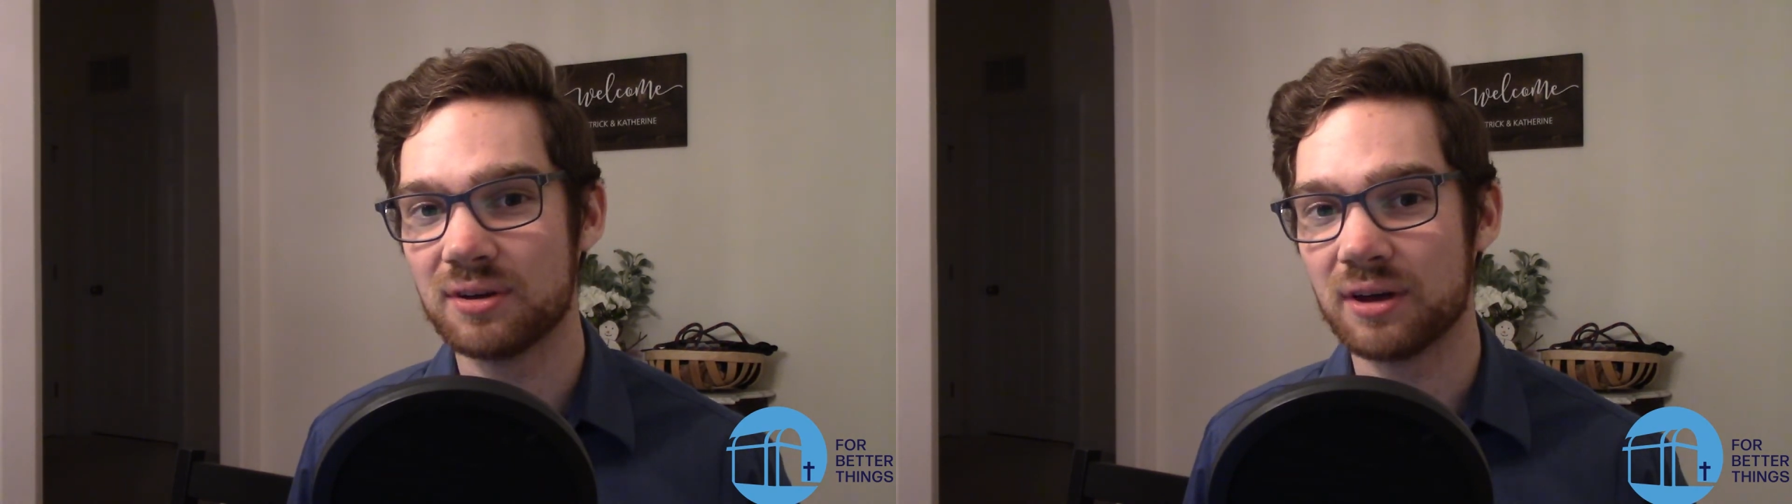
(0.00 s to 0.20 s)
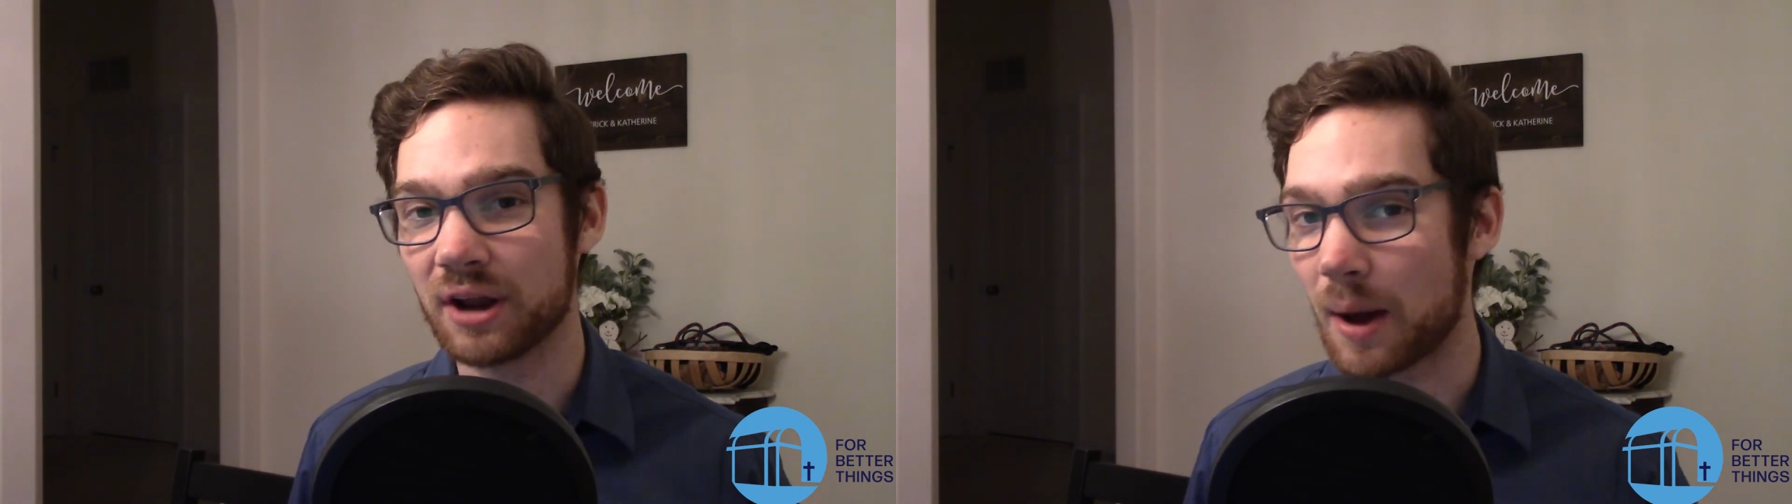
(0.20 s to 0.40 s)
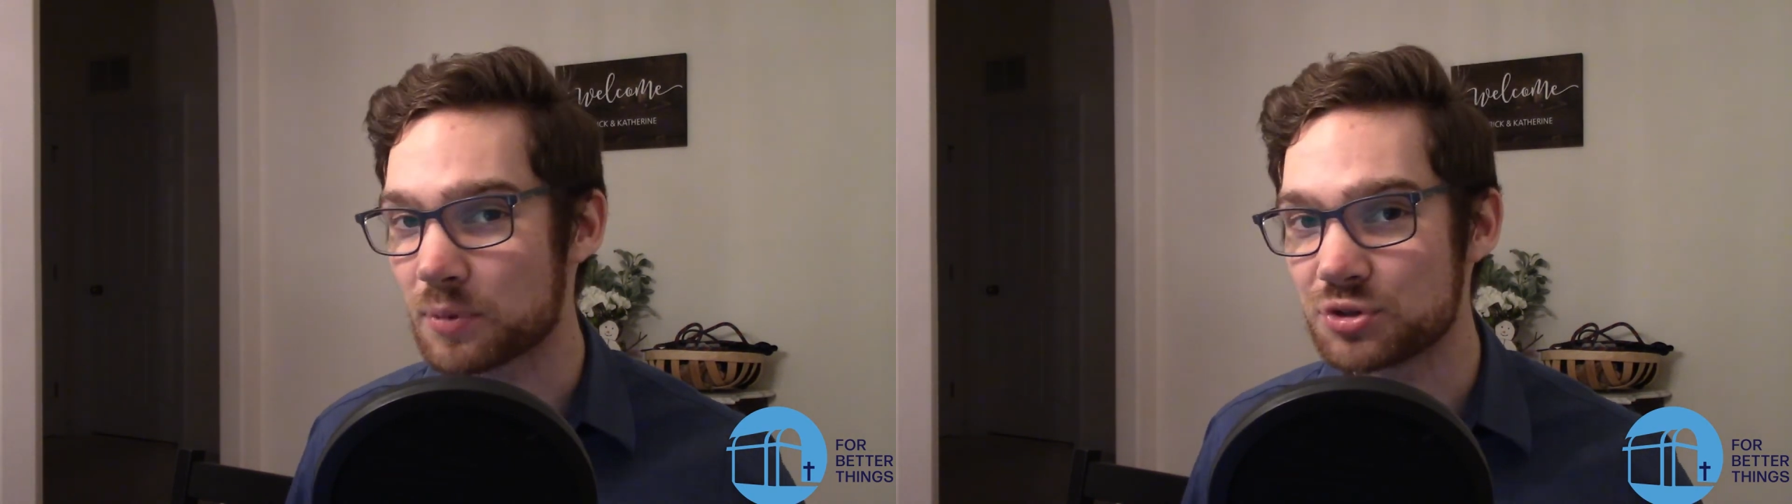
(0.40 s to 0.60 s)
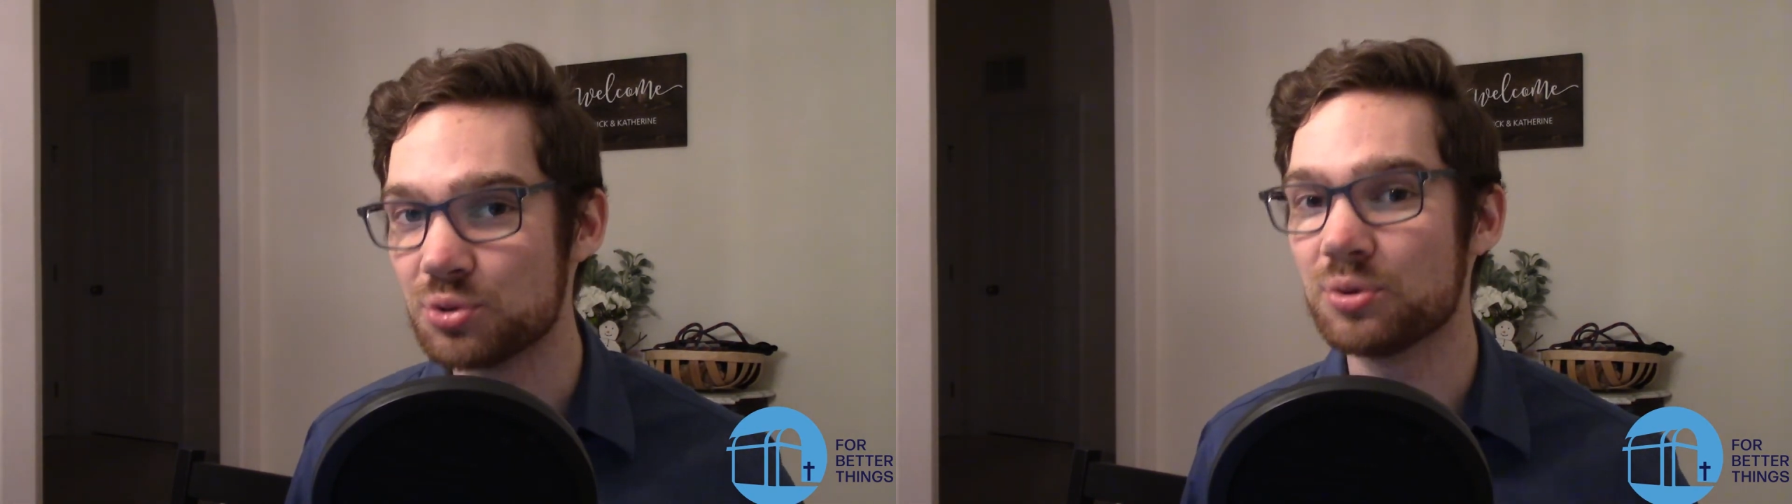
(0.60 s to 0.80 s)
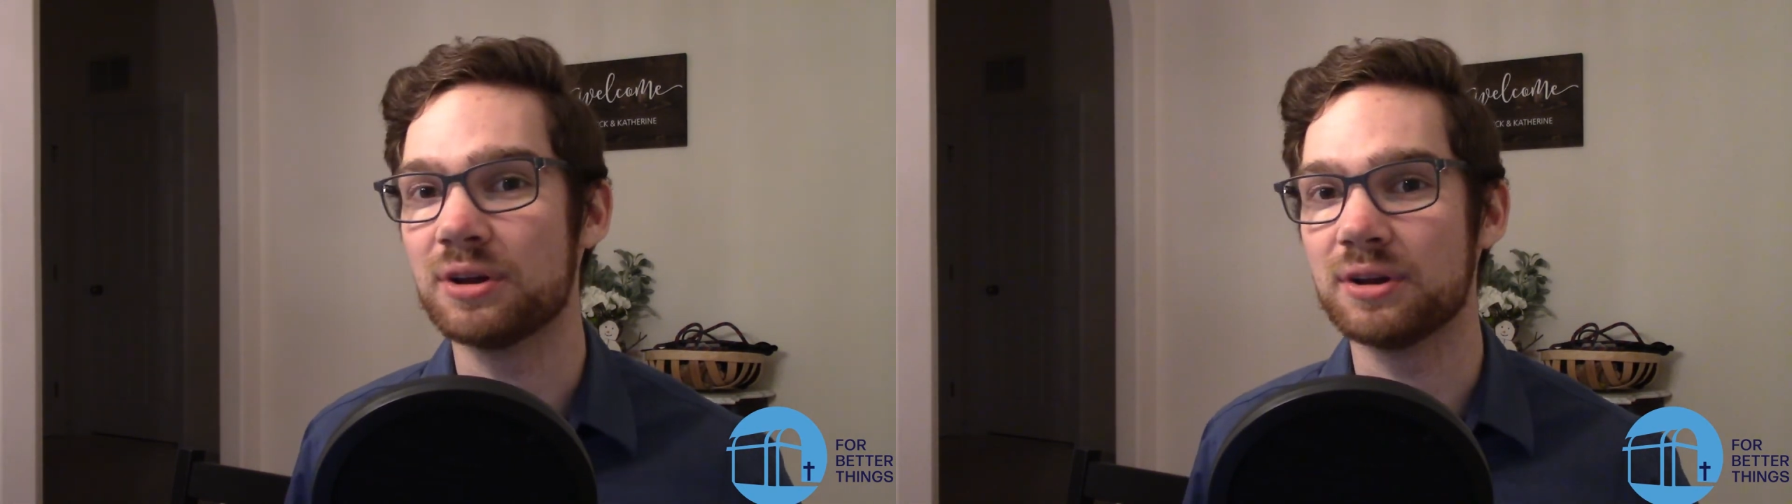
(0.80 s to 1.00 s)
an
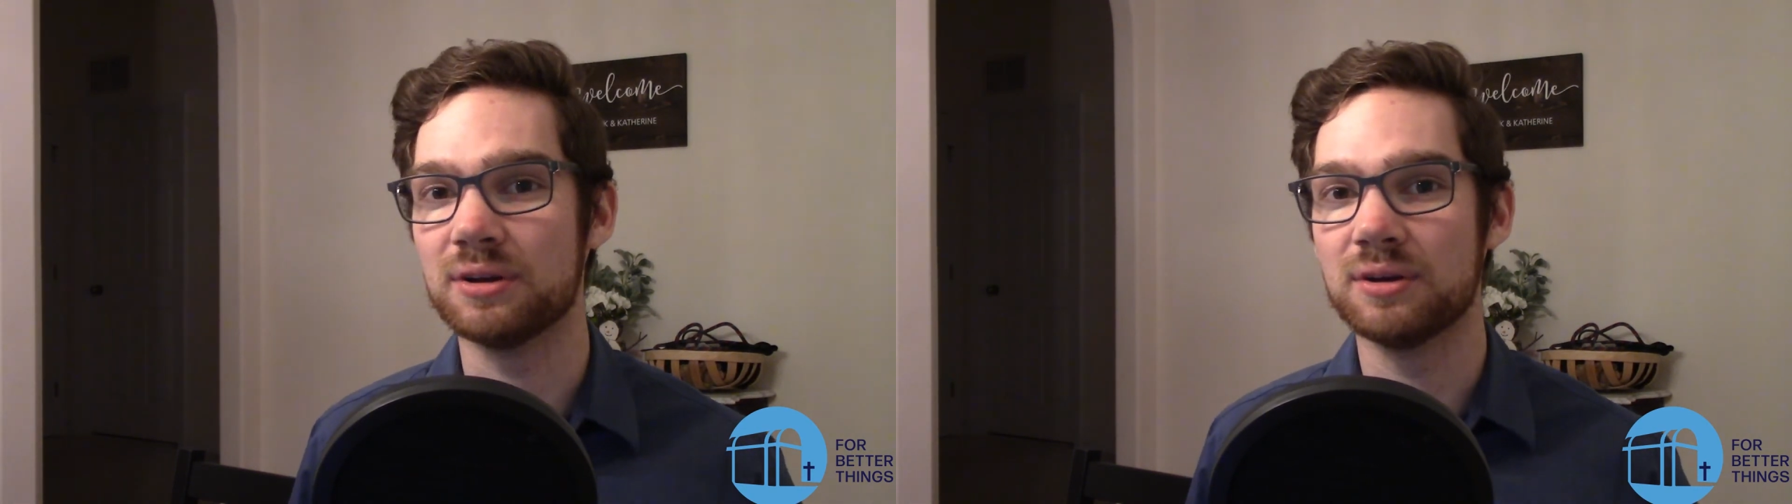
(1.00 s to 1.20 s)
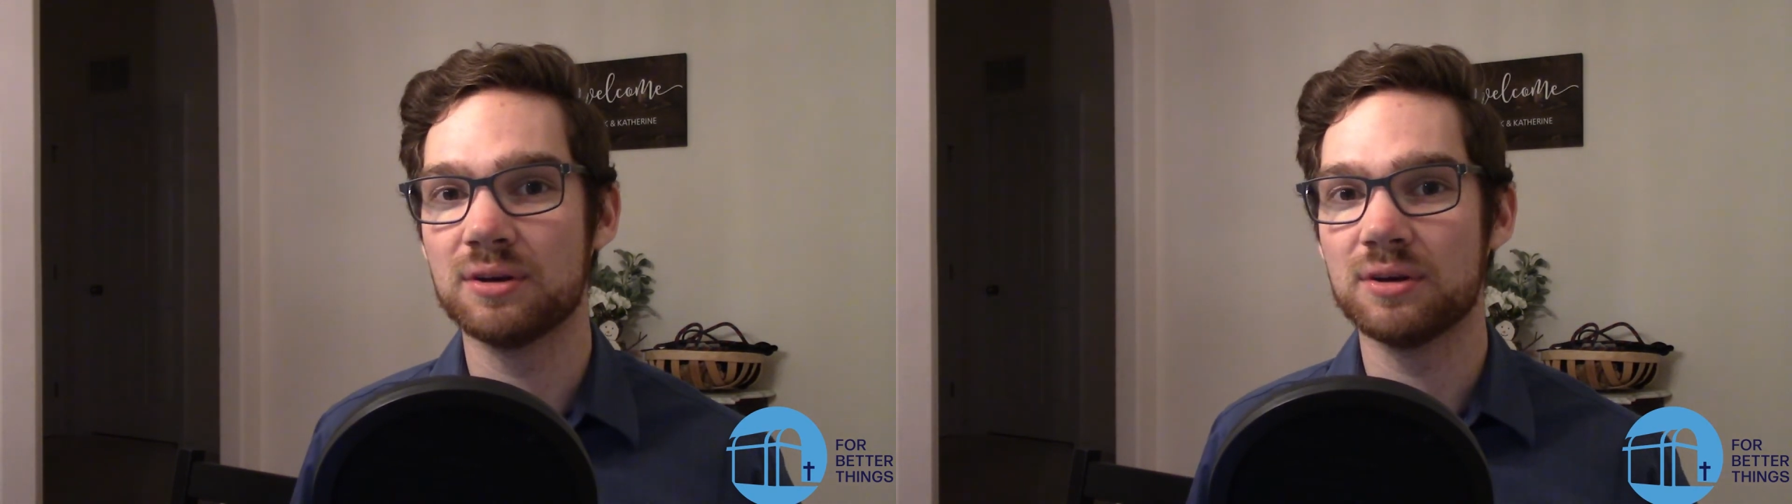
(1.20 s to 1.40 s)
opportunity